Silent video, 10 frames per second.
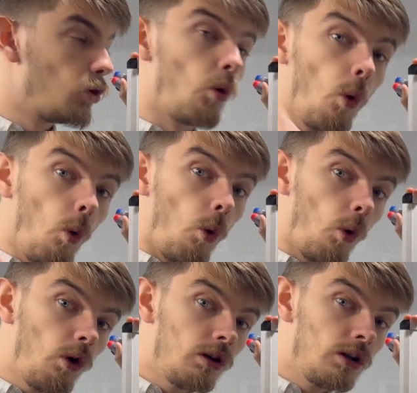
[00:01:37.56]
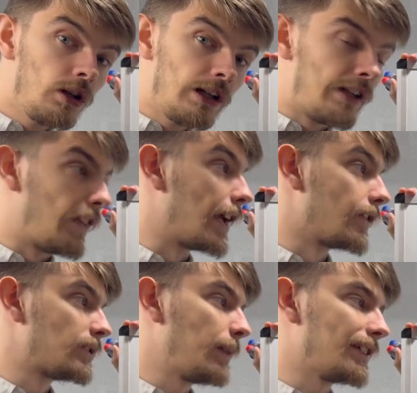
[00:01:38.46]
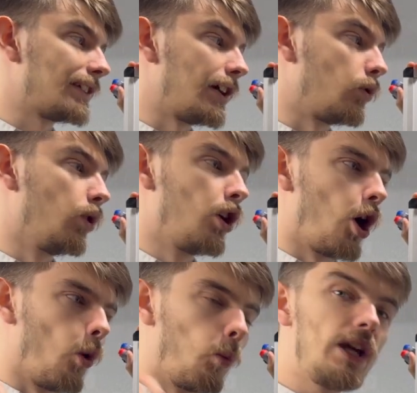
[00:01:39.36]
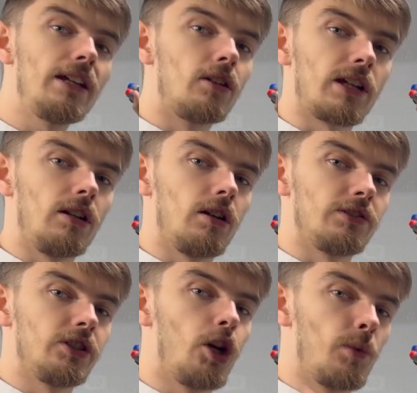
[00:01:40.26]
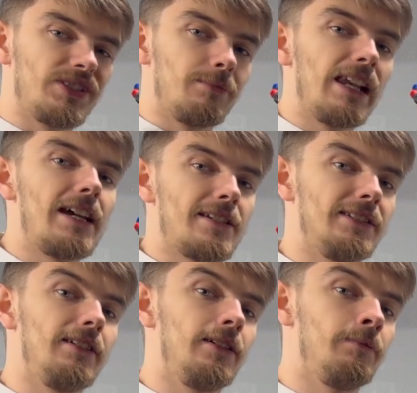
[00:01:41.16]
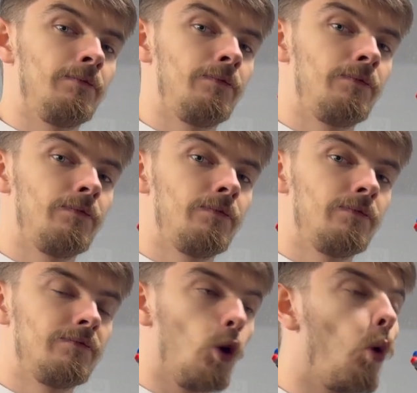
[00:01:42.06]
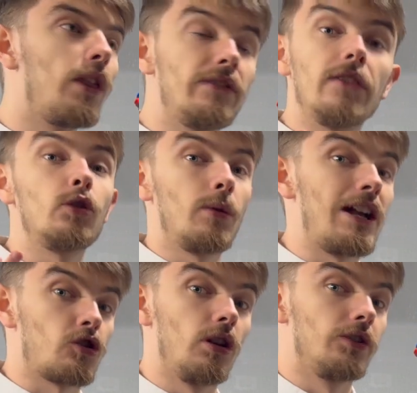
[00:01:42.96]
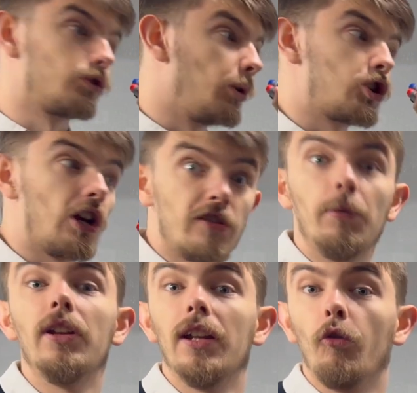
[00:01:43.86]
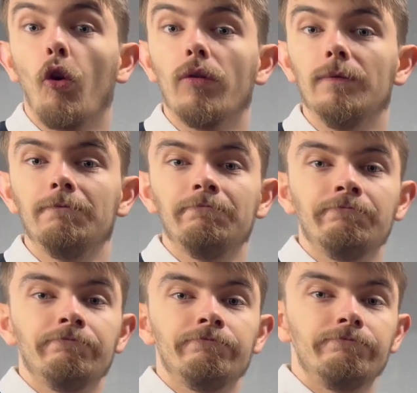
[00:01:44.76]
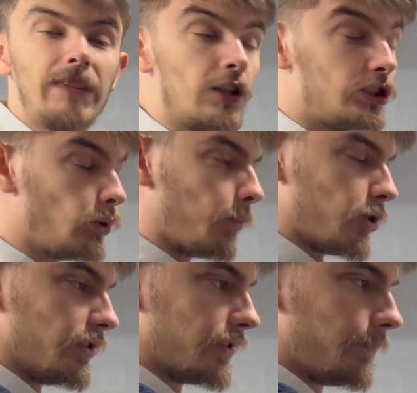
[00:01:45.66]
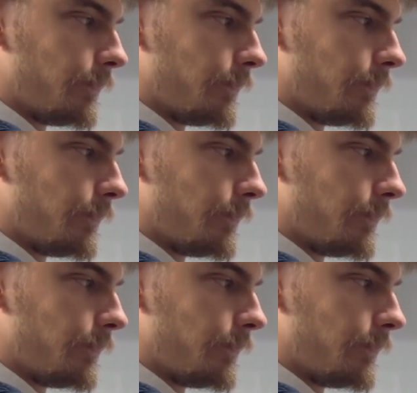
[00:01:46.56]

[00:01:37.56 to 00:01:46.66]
or they have spat out a weird looking answer with some letters in it. Or they've given you an actual answer, in which case you put it in wrong. They're your two options.